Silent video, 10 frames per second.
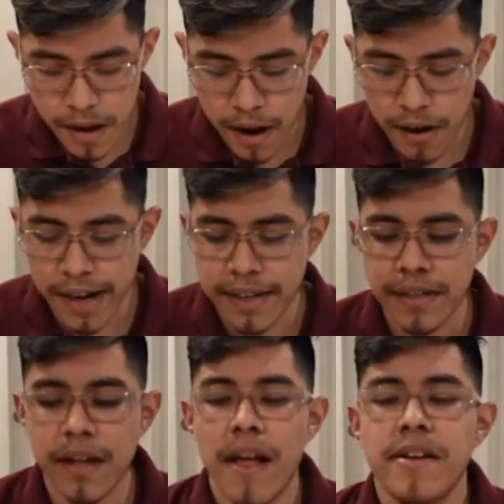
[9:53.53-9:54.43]
All right,
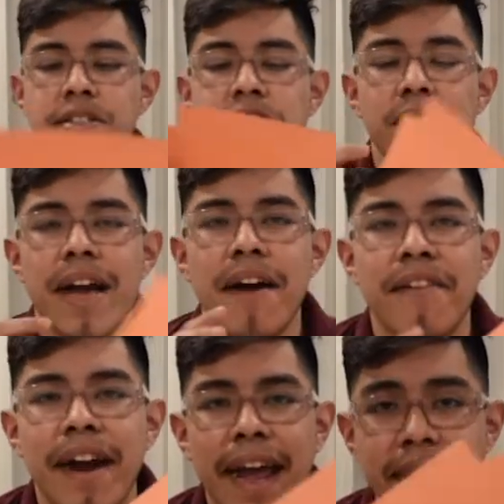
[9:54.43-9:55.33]
so we have our
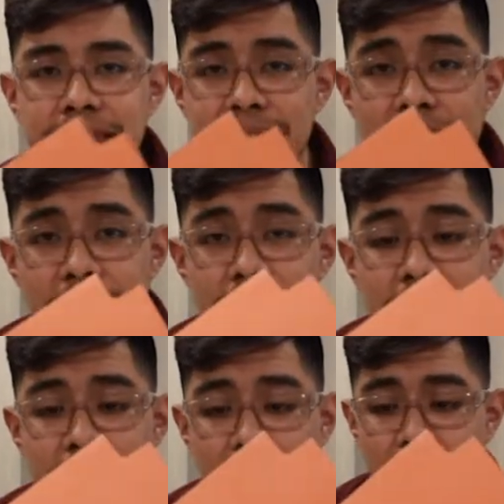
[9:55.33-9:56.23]
hands now.
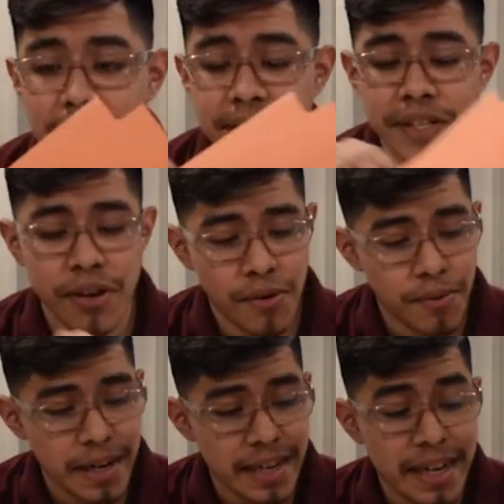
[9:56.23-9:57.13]
And so
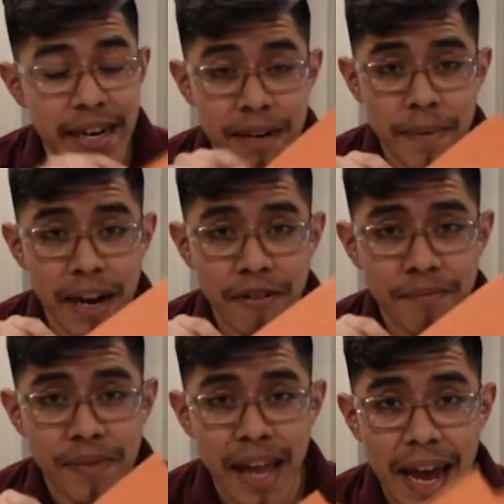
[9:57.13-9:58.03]
we're gonna cut them
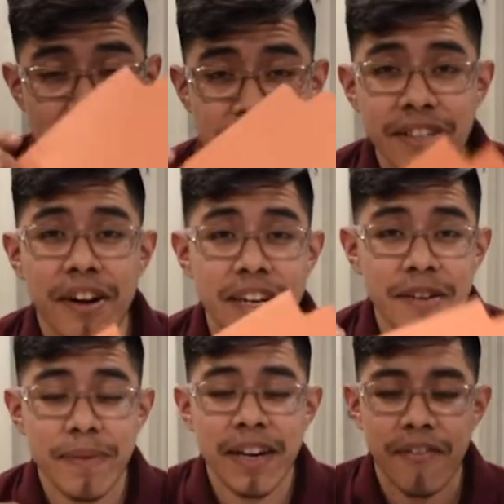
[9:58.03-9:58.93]
out, and these are gonna
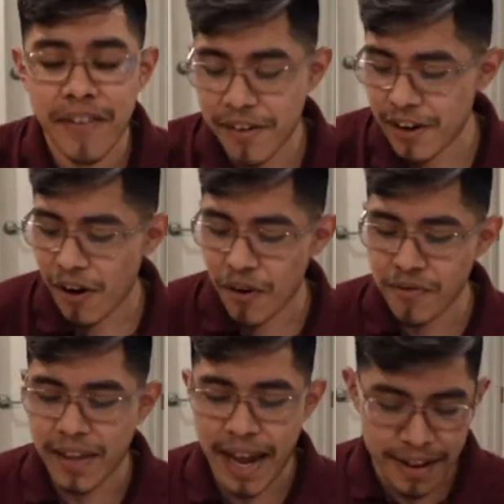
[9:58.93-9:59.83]
be our very
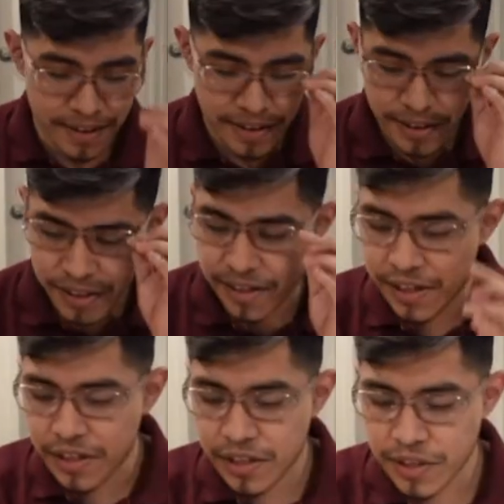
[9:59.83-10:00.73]
own antlers.
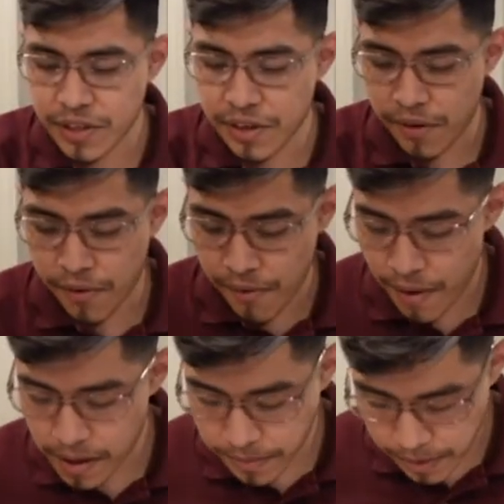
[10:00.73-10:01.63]
So
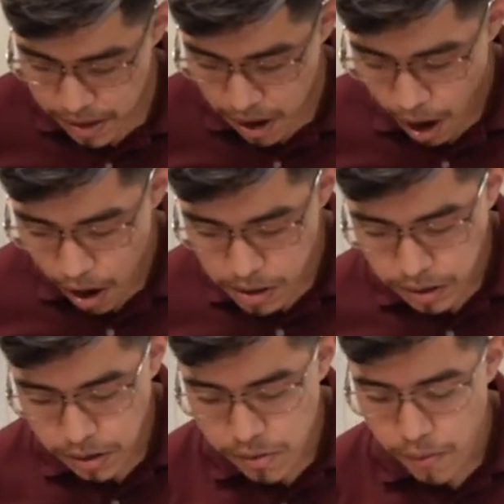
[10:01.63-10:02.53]

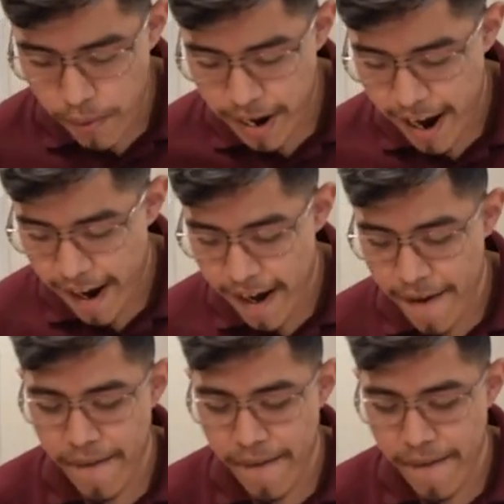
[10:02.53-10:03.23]
we have